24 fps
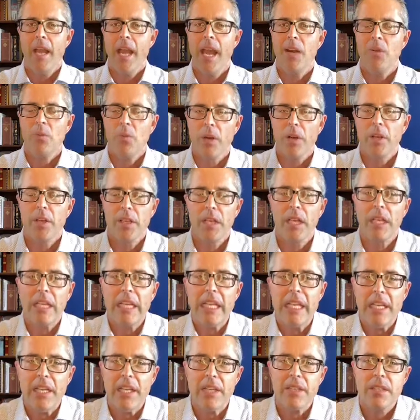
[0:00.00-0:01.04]
And we're going to
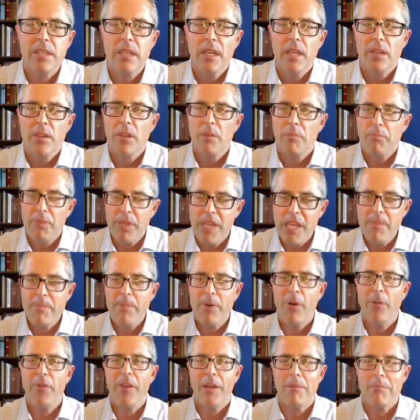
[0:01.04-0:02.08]
lead it. The
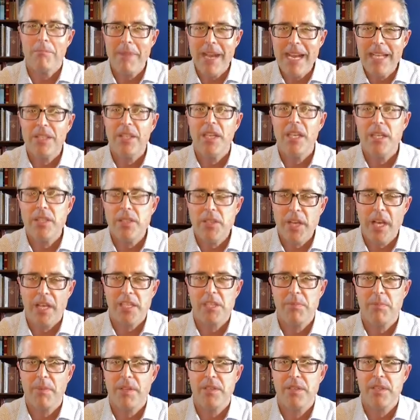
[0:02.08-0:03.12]
people that make the
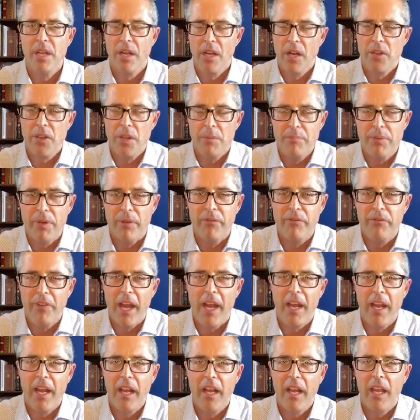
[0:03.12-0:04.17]
adjustments, that are the
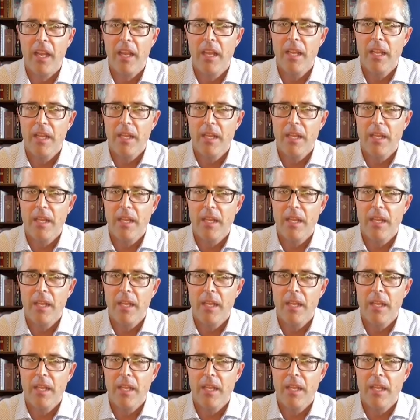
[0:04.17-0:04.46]
prophetic